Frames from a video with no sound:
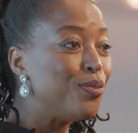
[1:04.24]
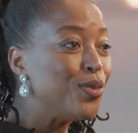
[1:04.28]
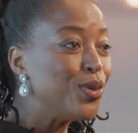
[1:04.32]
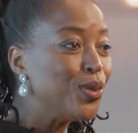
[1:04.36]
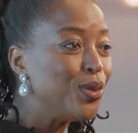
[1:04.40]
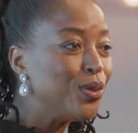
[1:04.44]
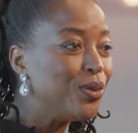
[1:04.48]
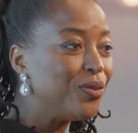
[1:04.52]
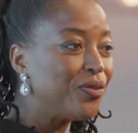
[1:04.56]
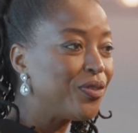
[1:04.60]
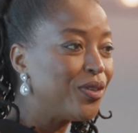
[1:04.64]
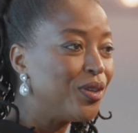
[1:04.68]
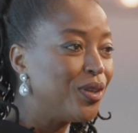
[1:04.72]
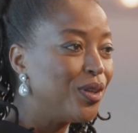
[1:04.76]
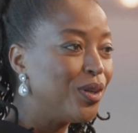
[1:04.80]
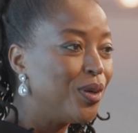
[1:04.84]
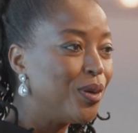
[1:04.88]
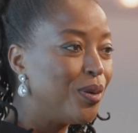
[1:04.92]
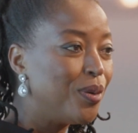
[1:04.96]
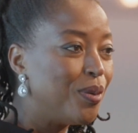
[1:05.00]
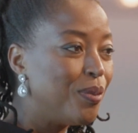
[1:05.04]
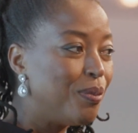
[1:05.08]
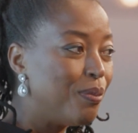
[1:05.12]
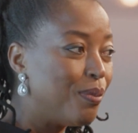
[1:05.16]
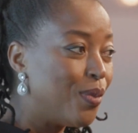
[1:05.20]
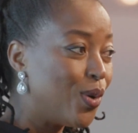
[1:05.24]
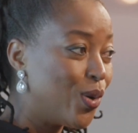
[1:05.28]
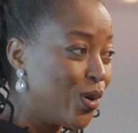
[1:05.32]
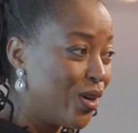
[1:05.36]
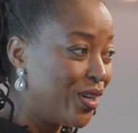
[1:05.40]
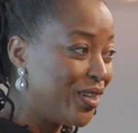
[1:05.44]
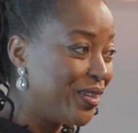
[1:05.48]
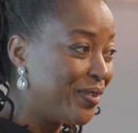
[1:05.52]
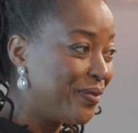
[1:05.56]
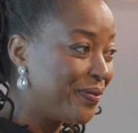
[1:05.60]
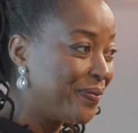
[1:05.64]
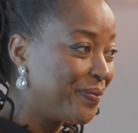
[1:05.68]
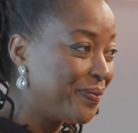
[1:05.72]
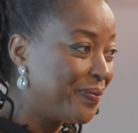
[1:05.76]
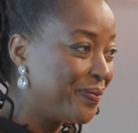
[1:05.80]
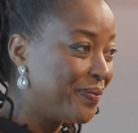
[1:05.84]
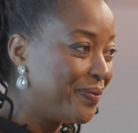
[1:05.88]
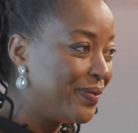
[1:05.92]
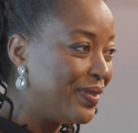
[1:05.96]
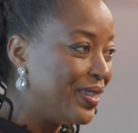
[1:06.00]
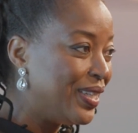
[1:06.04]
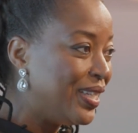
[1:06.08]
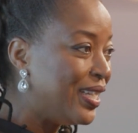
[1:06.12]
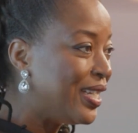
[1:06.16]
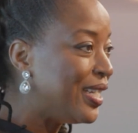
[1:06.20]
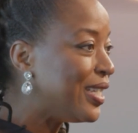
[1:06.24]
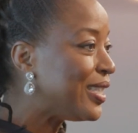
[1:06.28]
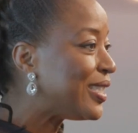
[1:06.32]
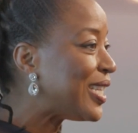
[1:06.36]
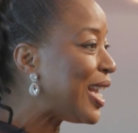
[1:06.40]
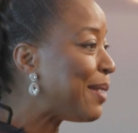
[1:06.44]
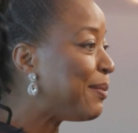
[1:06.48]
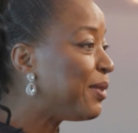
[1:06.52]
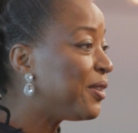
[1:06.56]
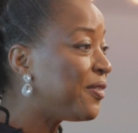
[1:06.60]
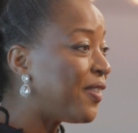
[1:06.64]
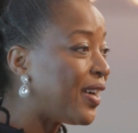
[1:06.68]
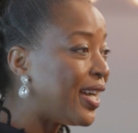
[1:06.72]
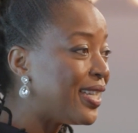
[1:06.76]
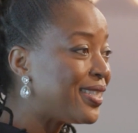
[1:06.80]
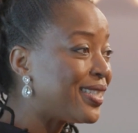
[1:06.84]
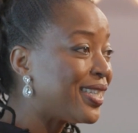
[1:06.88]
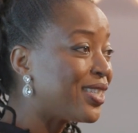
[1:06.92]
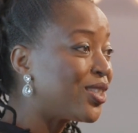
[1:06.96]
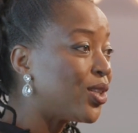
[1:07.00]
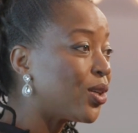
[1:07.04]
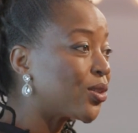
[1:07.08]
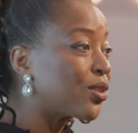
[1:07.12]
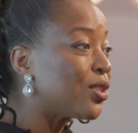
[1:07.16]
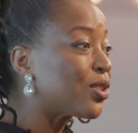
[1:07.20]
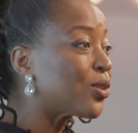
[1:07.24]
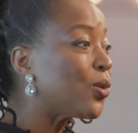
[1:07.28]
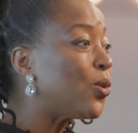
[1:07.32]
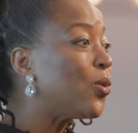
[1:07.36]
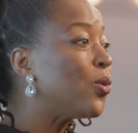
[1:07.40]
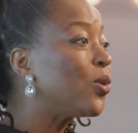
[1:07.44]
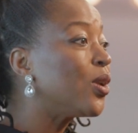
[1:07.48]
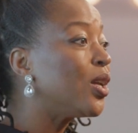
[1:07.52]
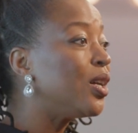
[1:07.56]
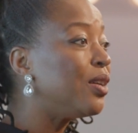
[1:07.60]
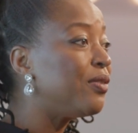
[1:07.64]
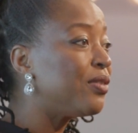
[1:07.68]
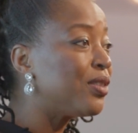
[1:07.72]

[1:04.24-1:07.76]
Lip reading: lives in the hearts and in the minds of the people with the problem. So we say the